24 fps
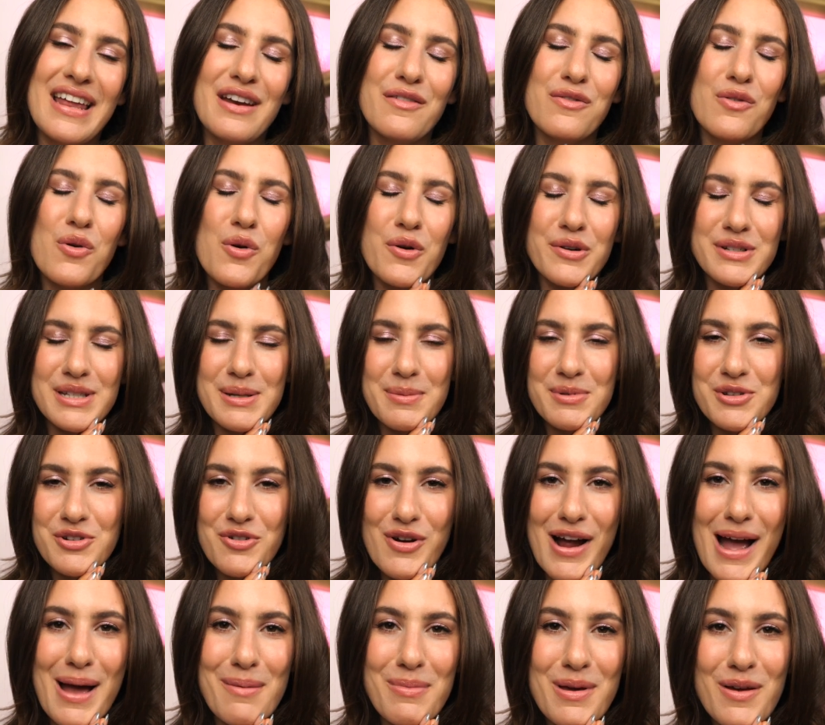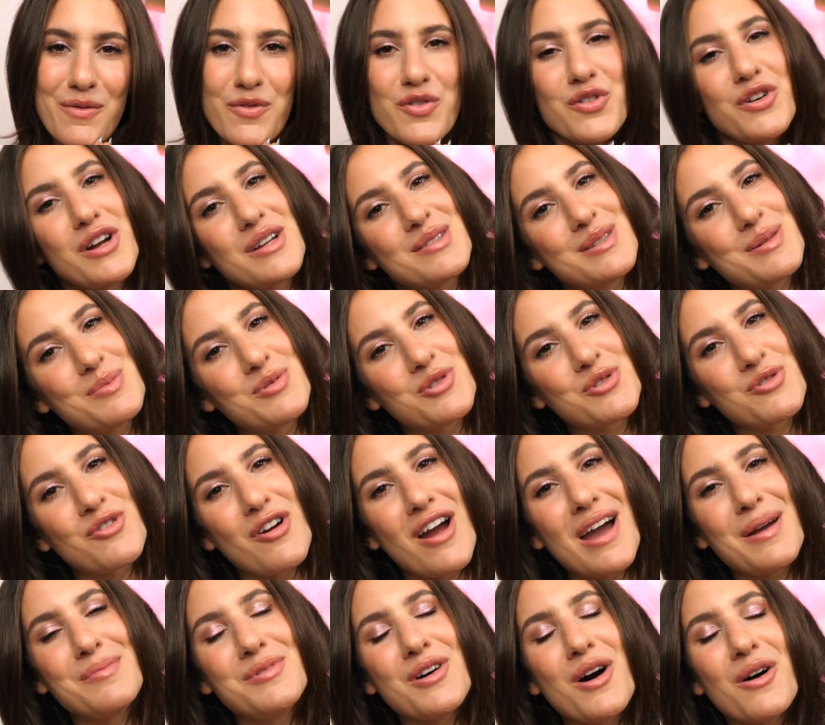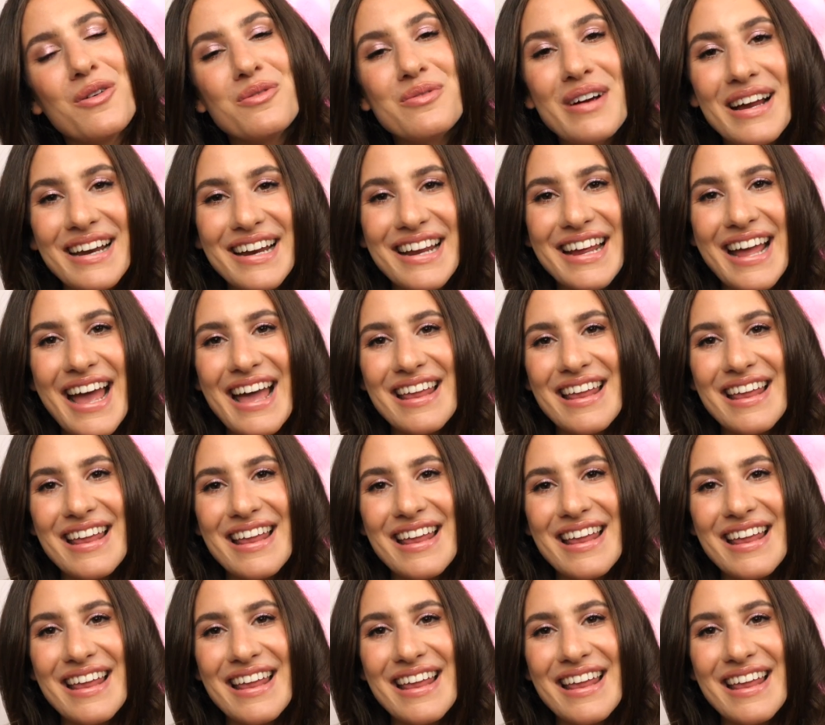and of course subscribe if you're not subscribed already,